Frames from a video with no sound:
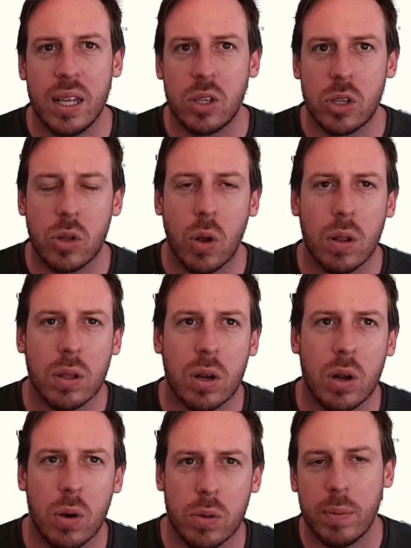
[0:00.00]
install
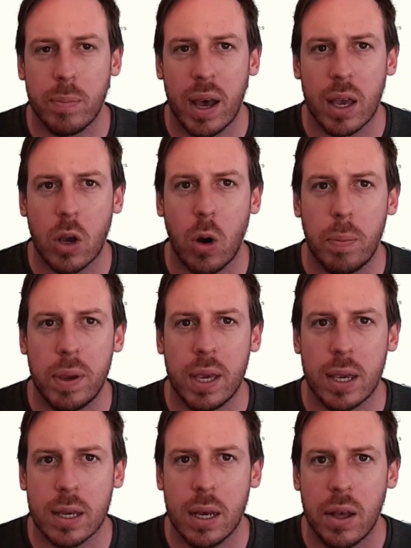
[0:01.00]
Claude by
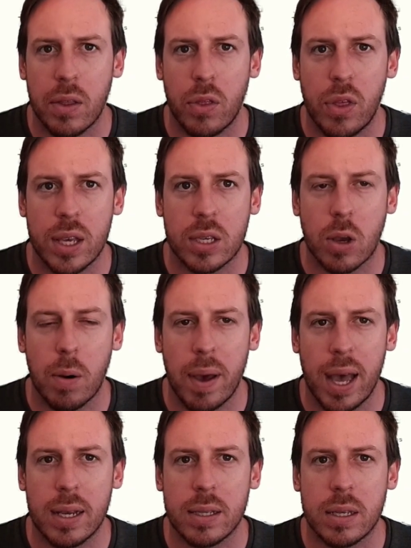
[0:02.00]
copying this
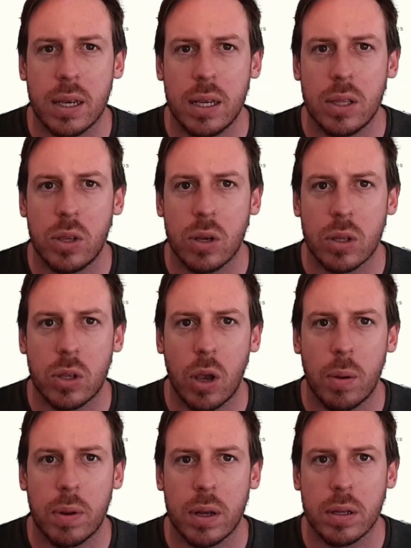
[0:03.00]
command into your
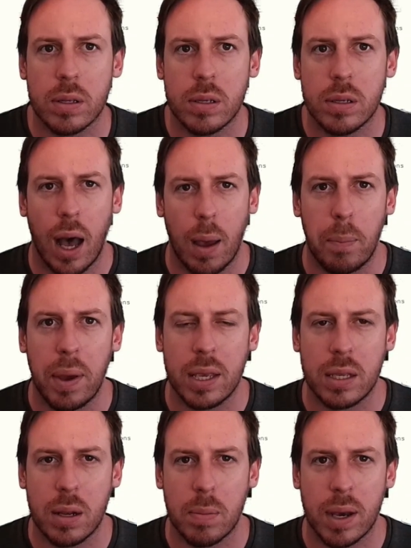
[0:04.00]
terminal. I
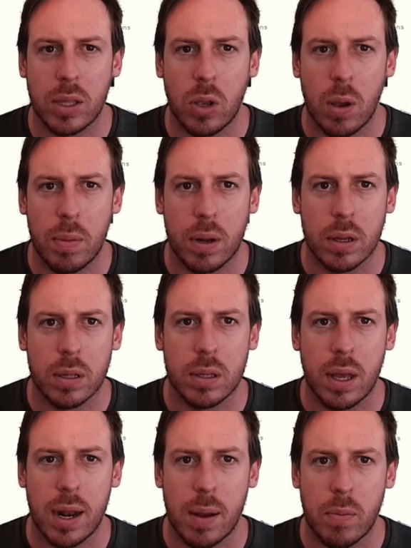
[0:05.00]
paste it in my terminal
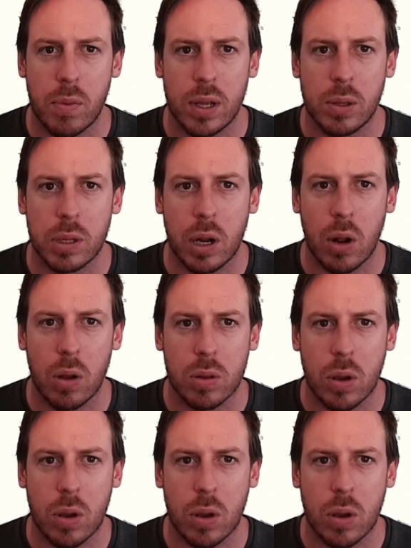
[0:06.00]
and I'm ready with Claude